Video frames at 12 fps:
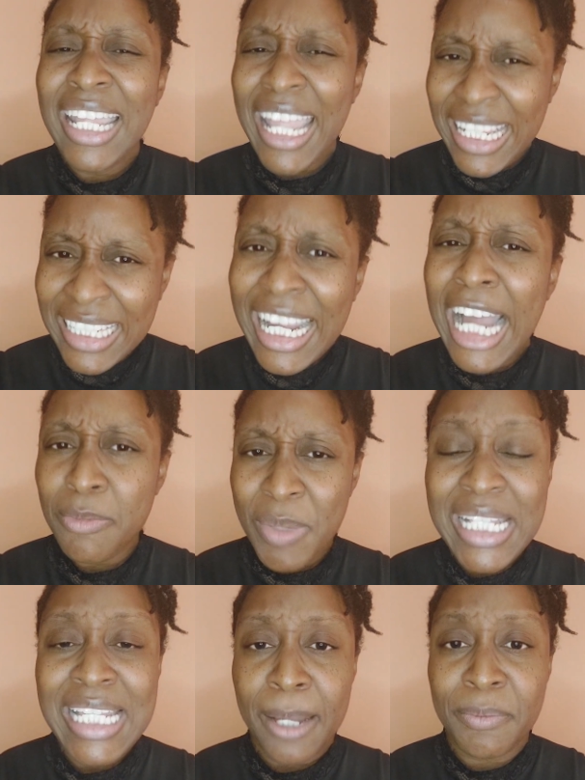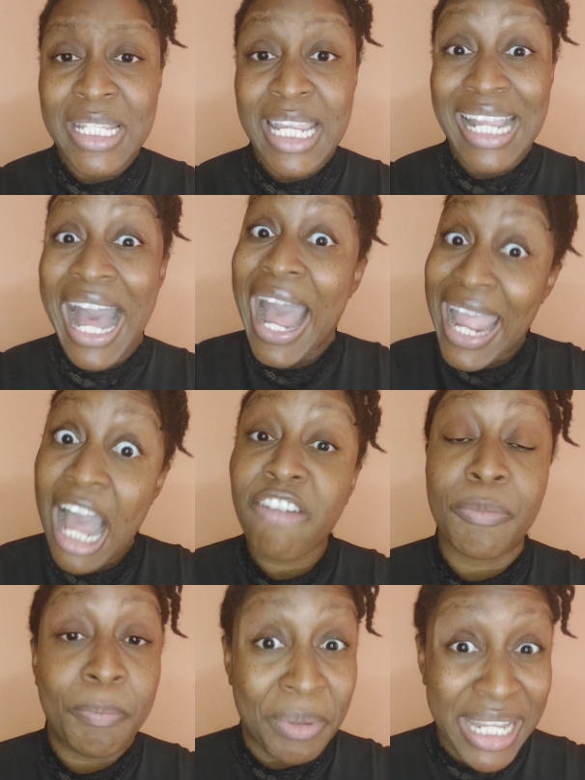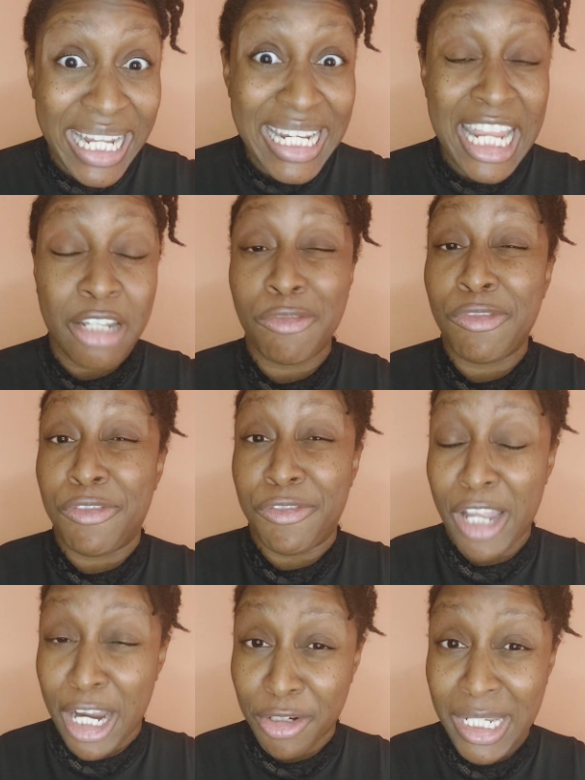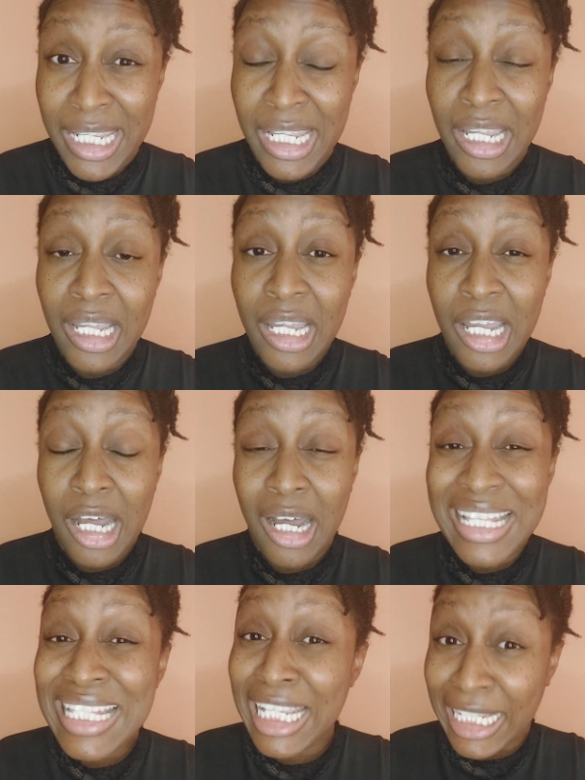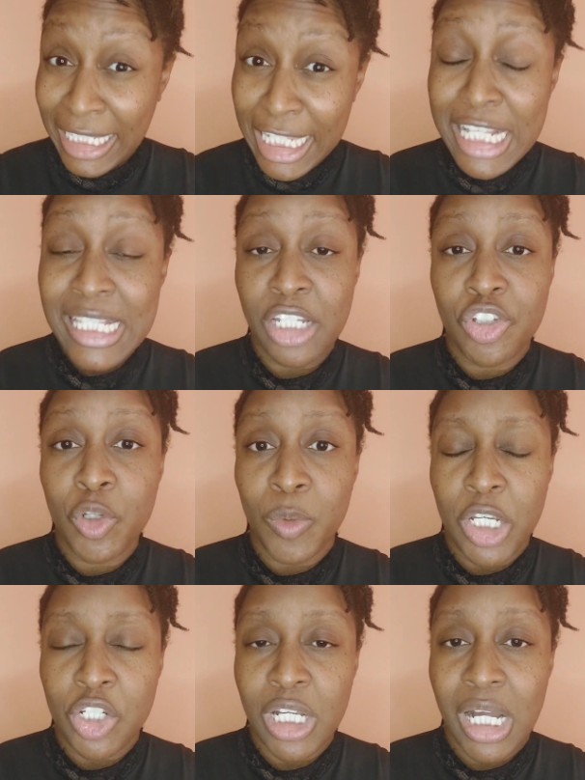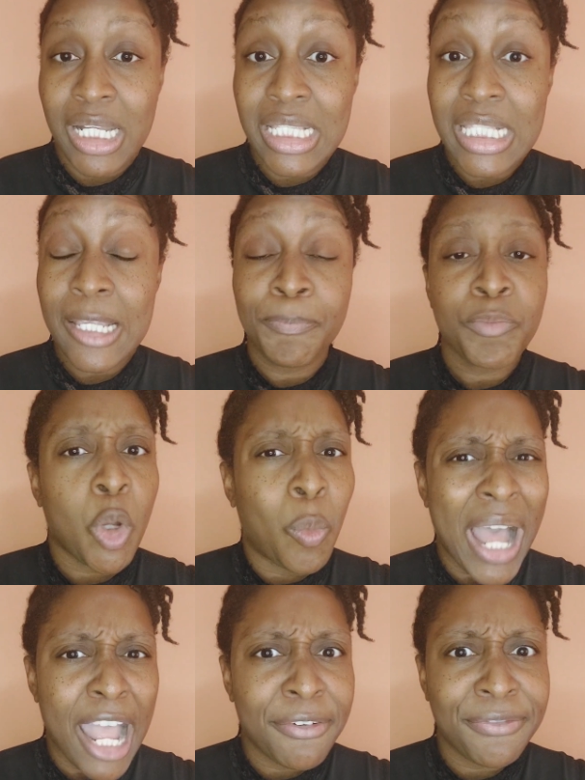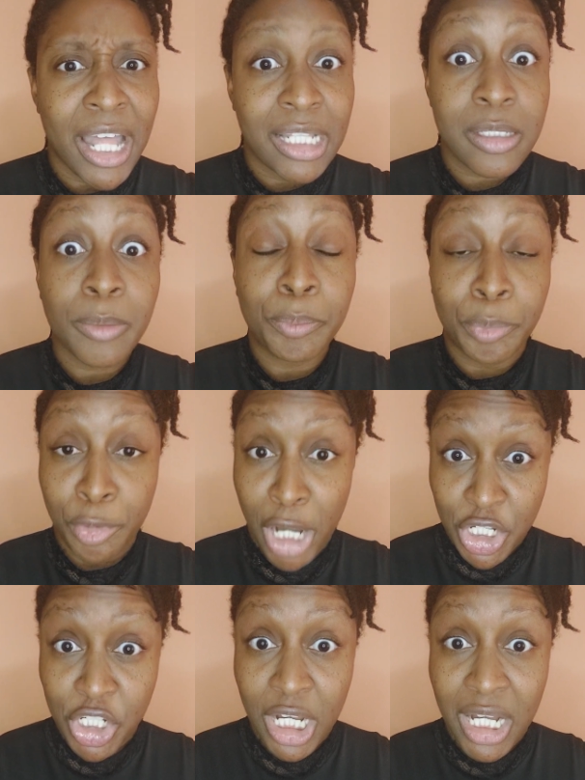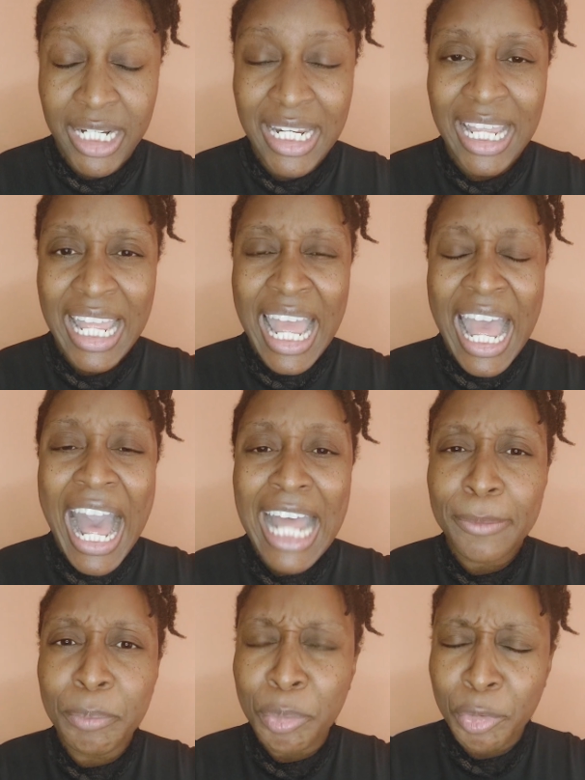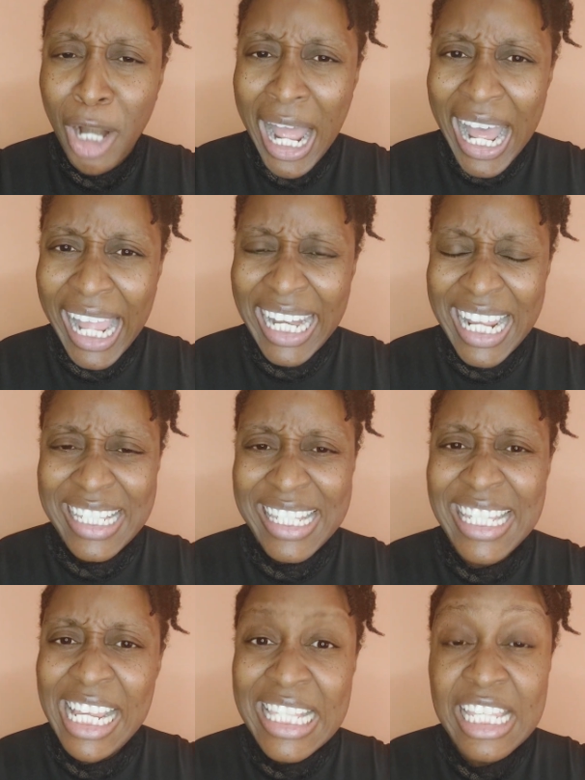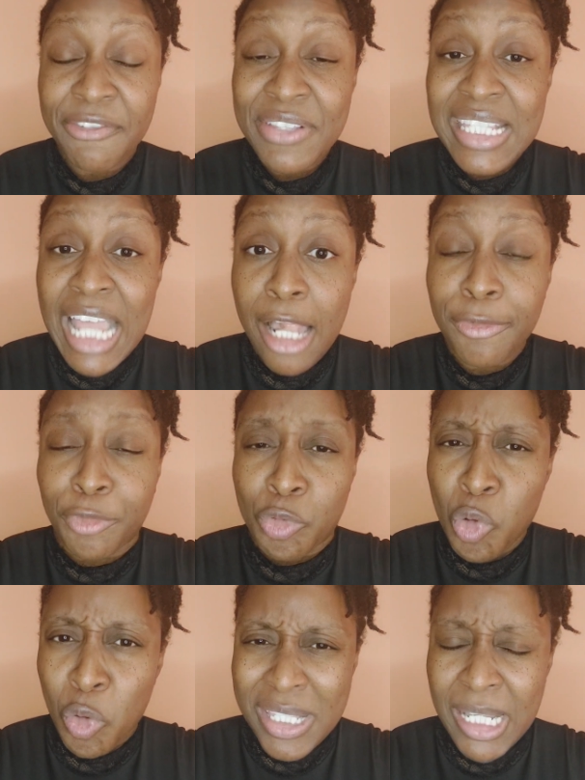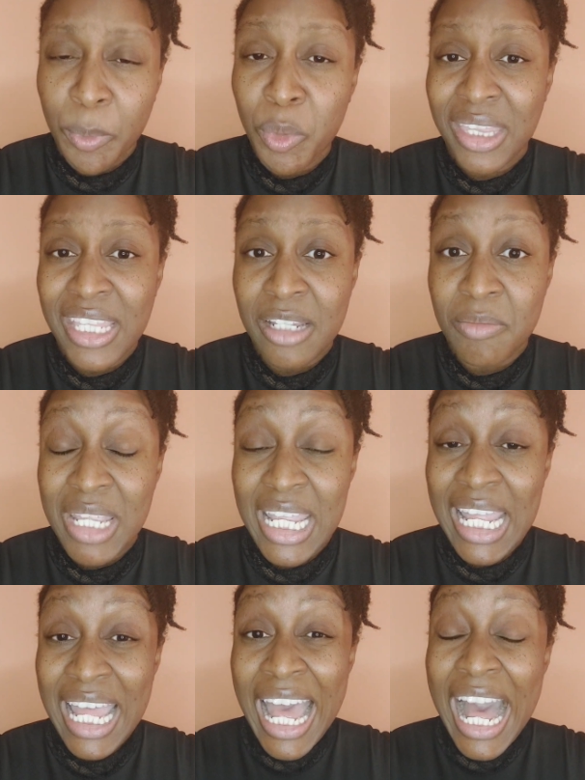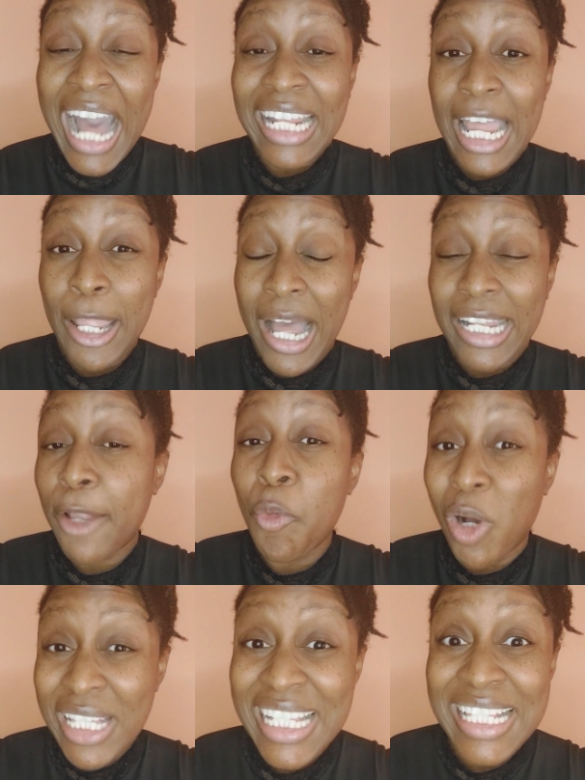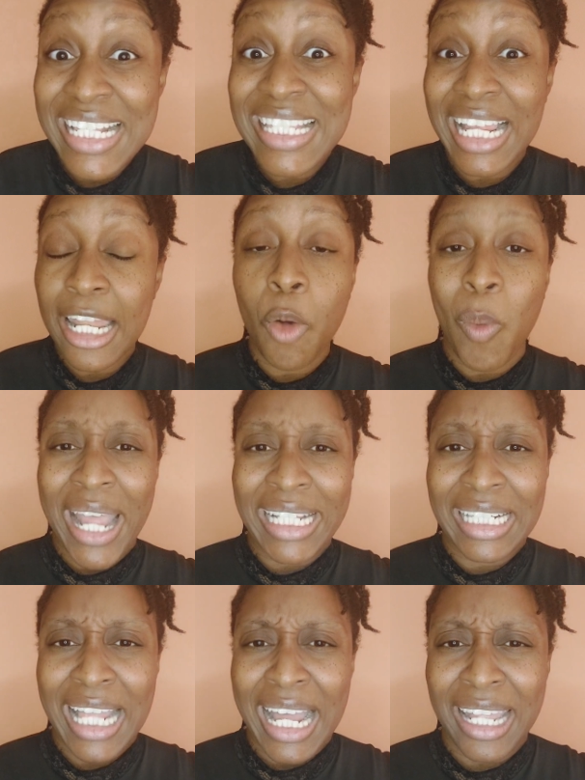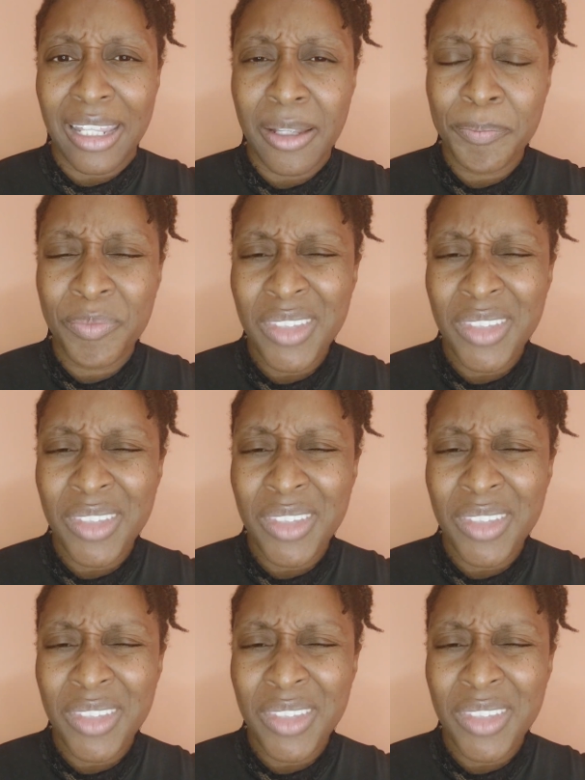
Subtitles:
it can be tempting. I have been in very ticklish situations where I felt pressured and pride and sense of self rose up within me, and I wanted to tell a white lie.